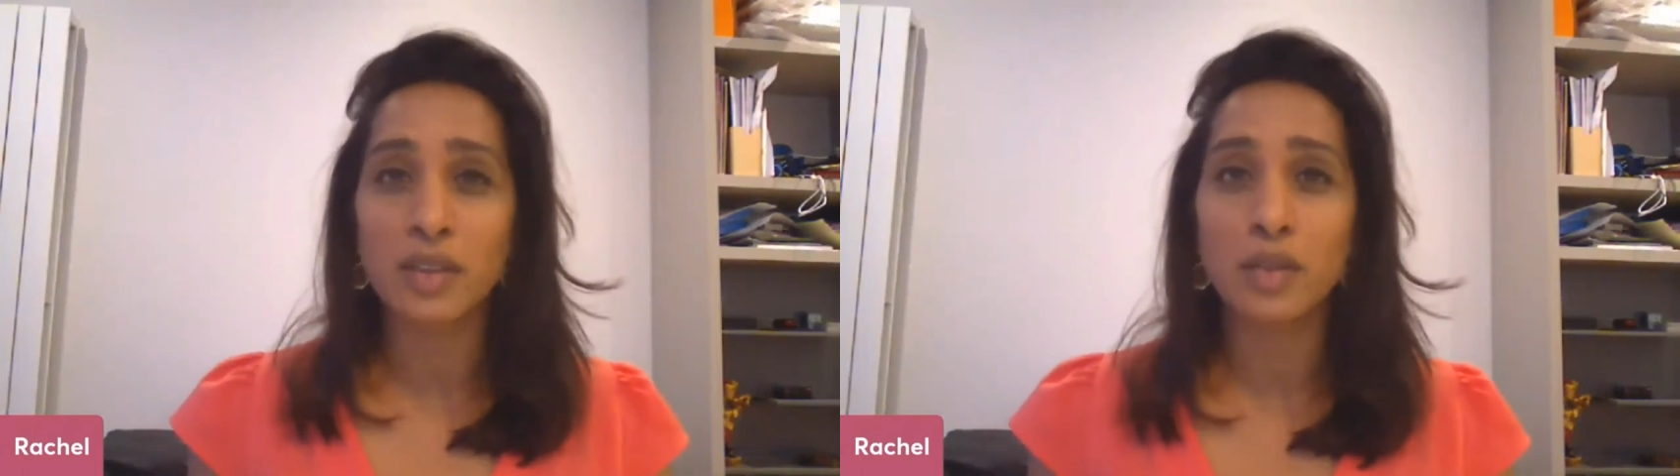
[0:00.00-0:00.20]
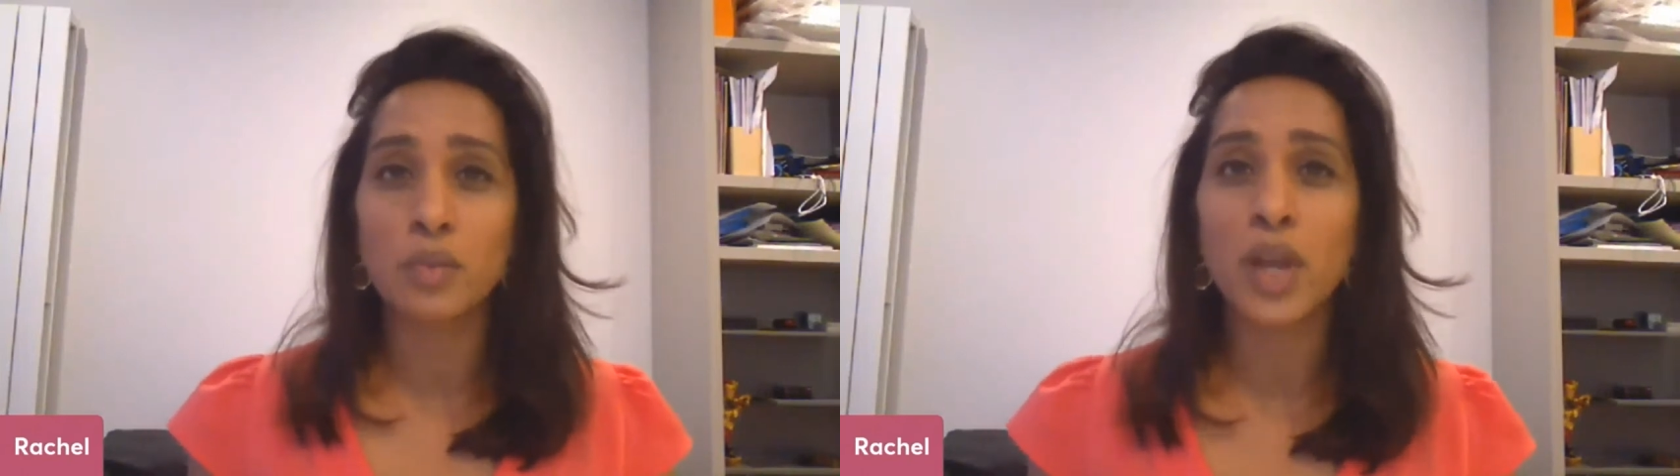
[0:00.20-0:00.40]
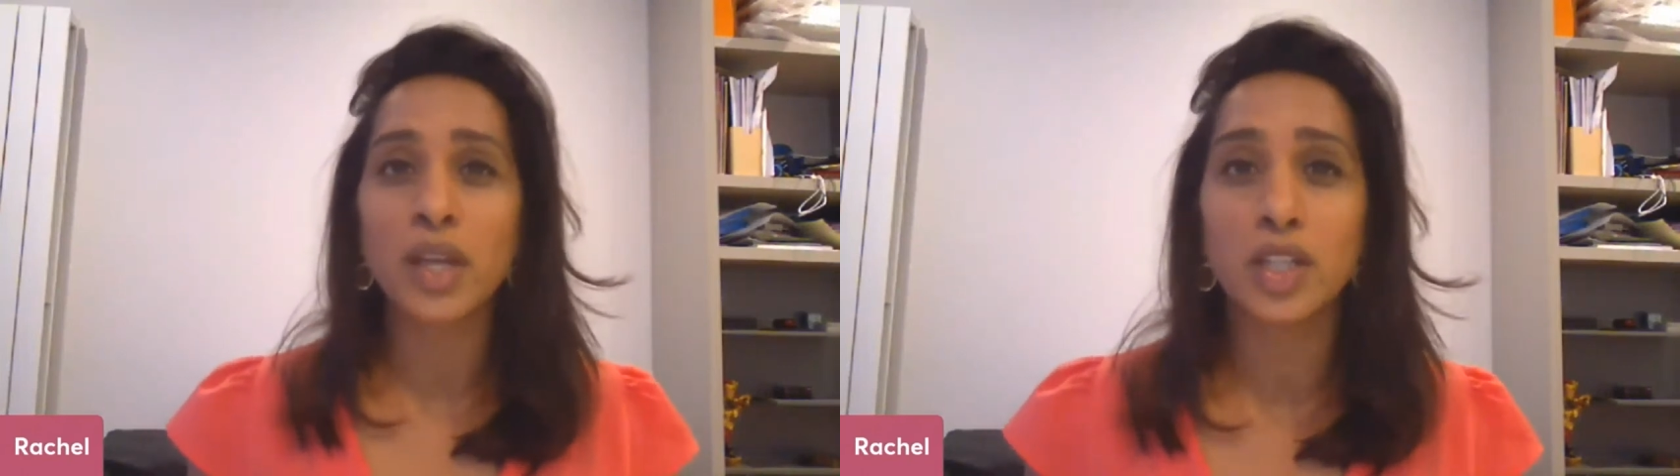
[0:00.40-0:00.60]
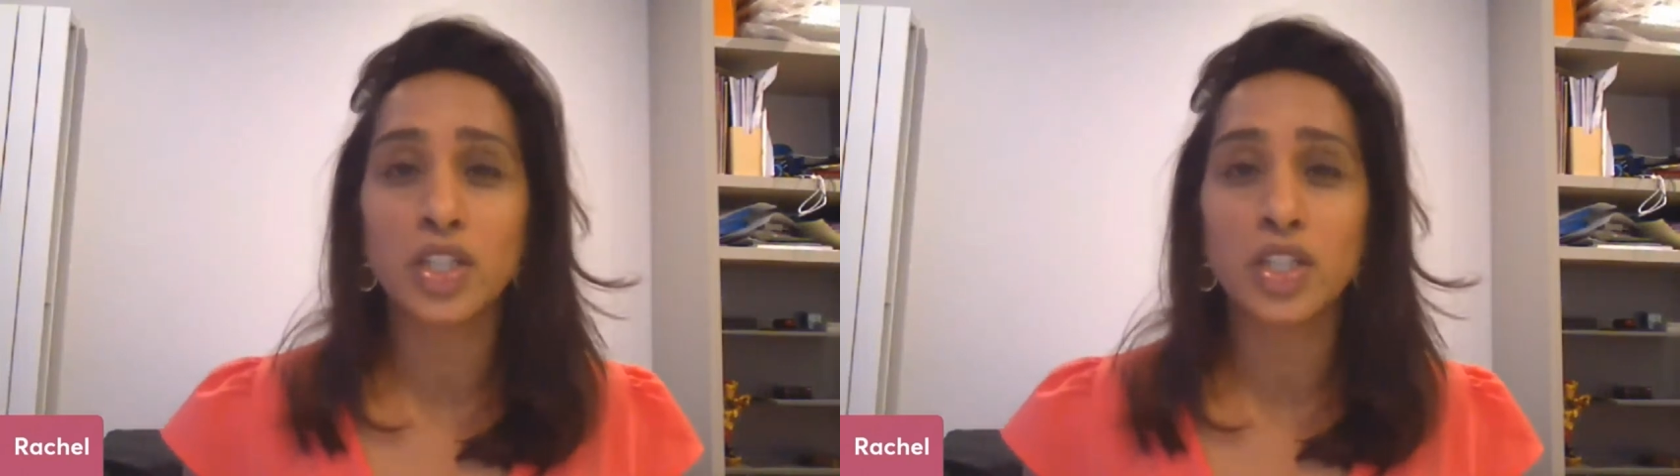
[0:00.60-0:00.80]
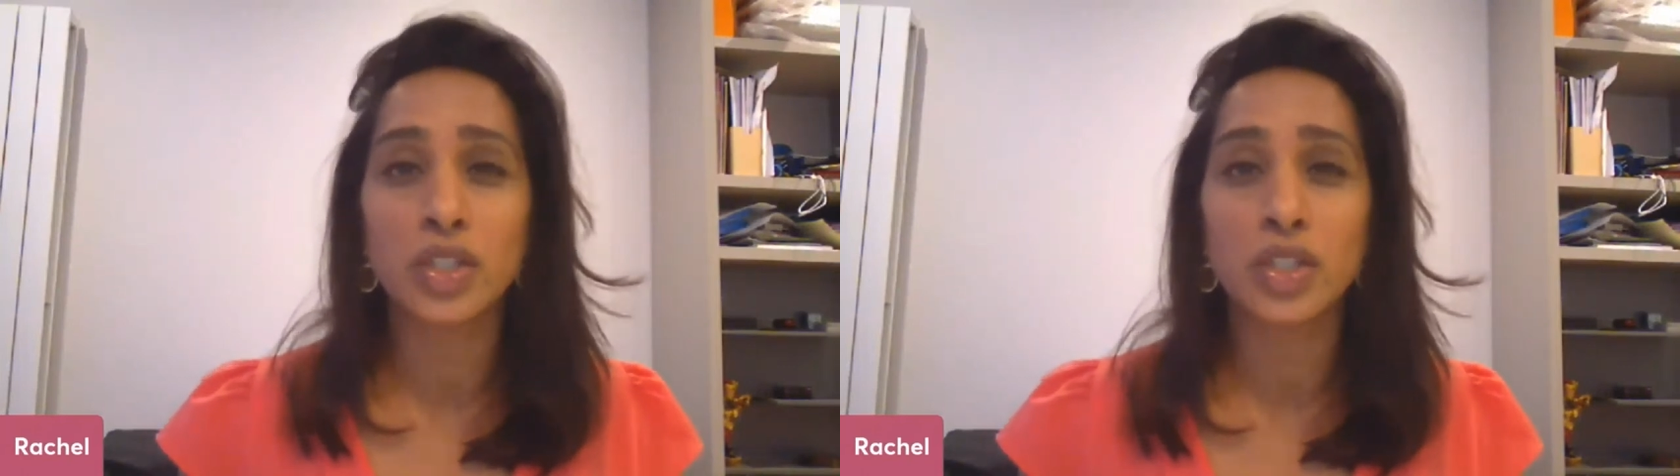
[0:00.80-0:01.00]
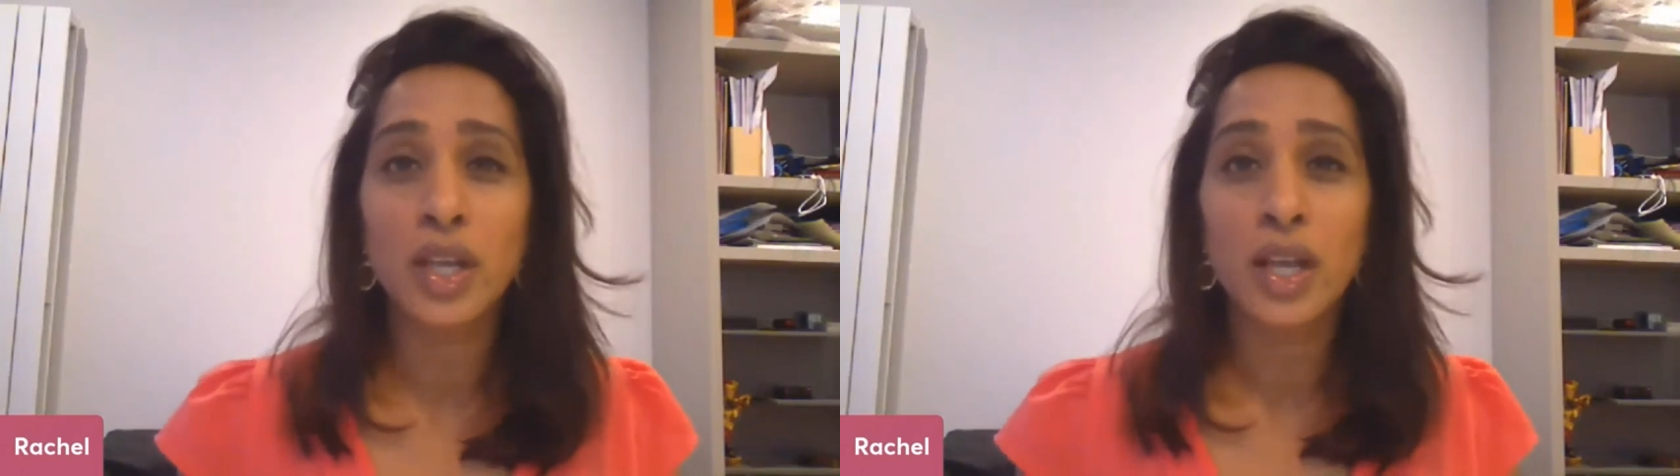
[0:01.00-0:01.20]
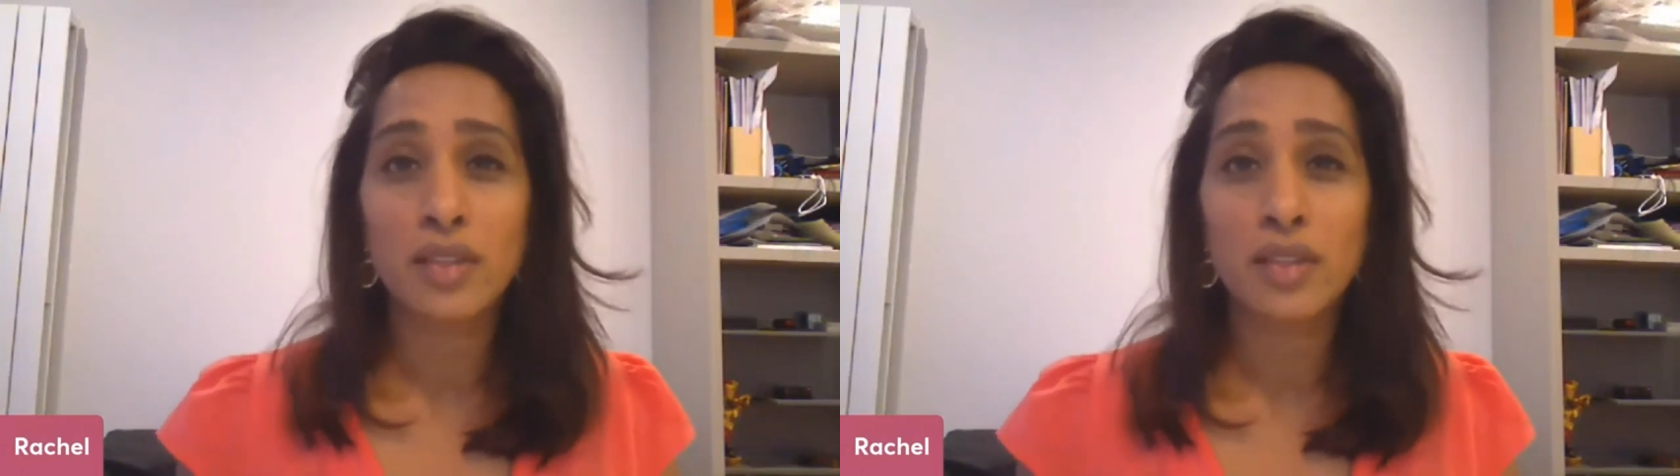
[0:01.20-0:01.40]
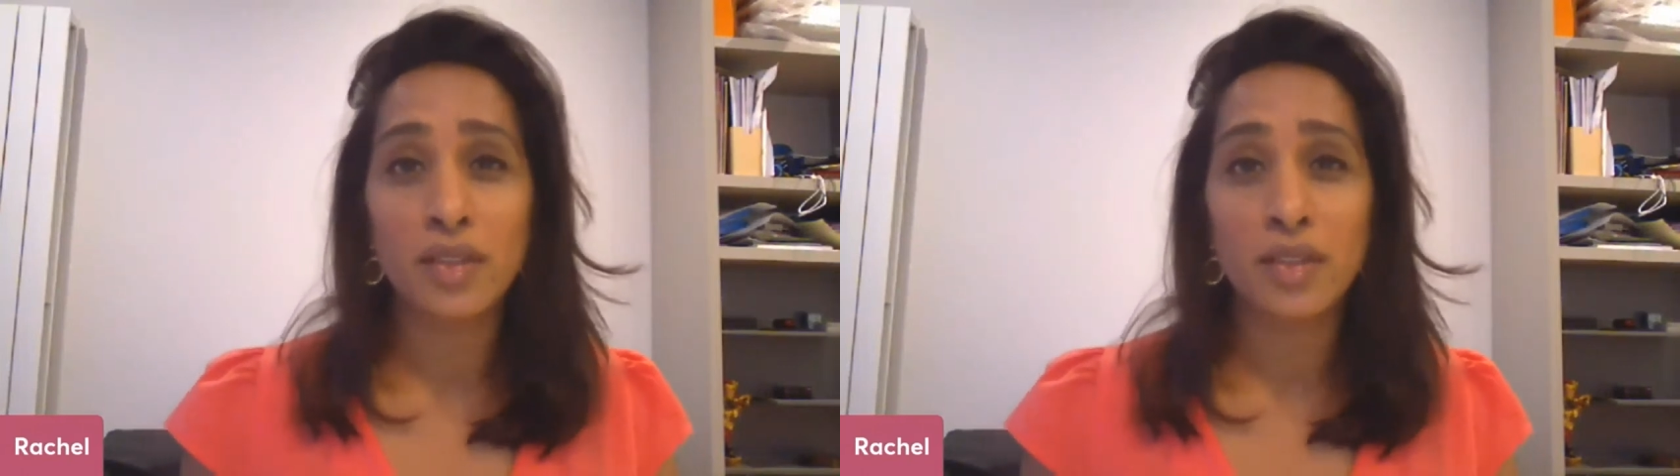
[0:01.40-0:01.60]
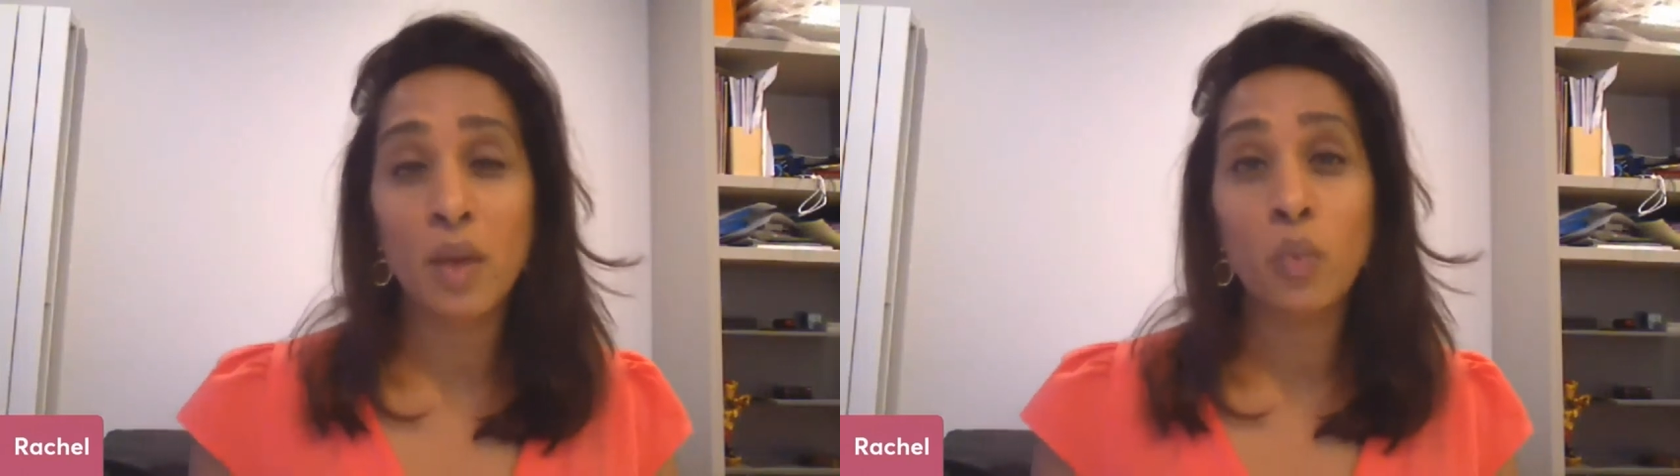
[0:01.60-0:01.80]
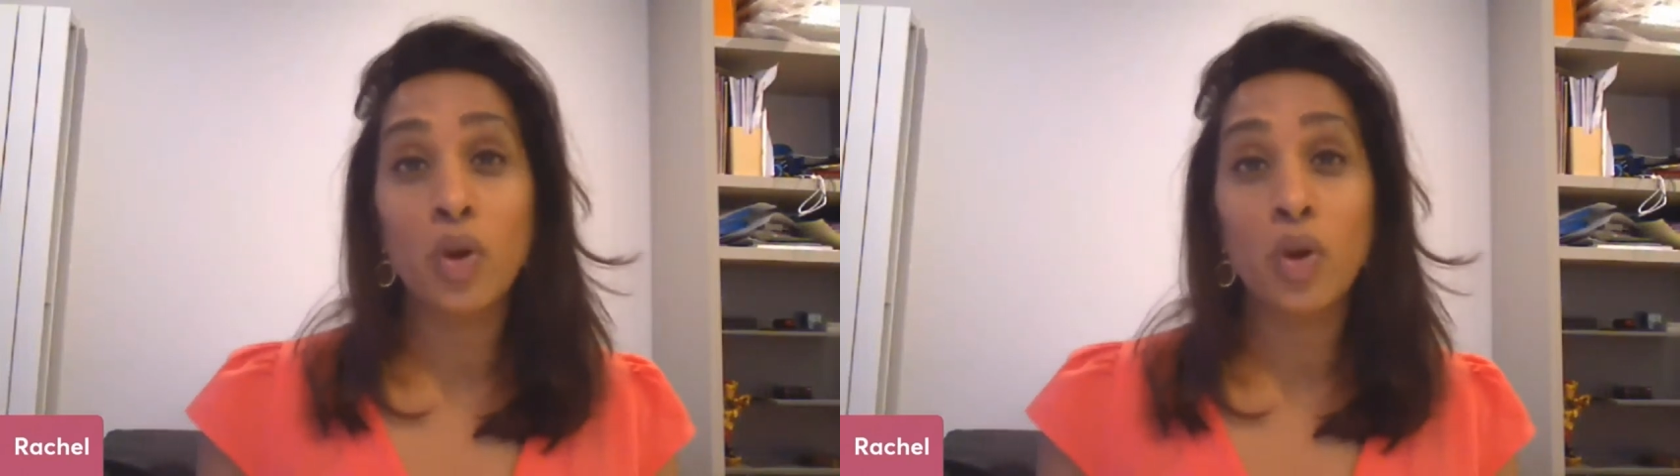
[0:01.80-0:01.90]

and the recognition that their